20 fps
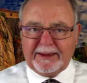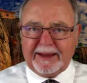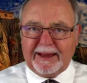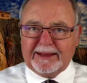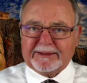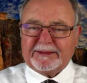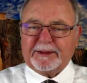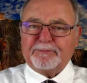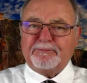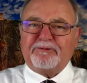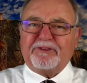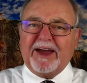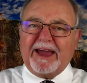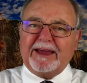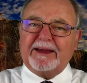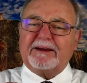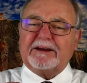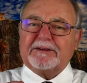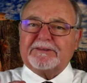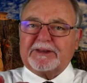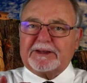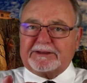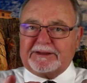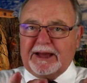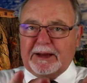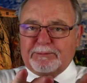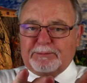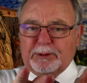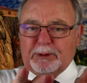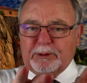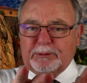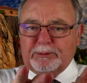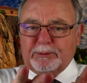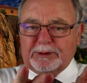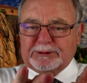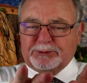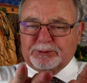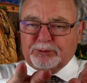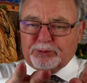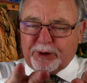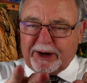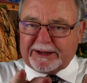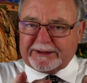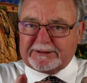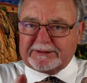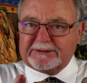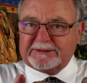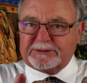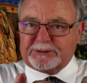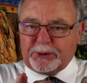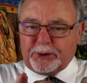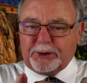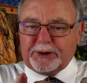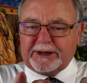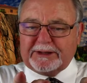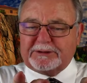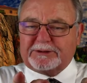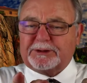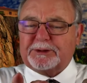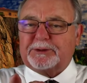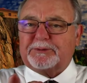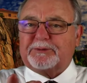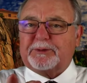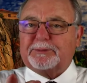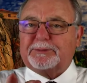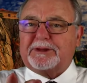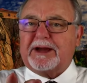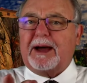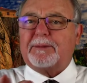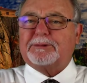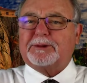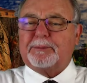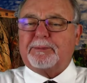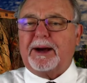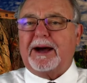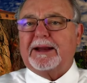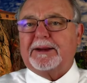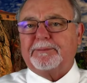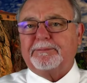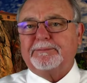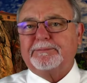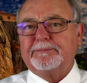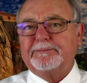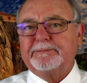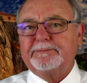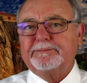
And the veil of the temple was rent, torn in two from top to bottom,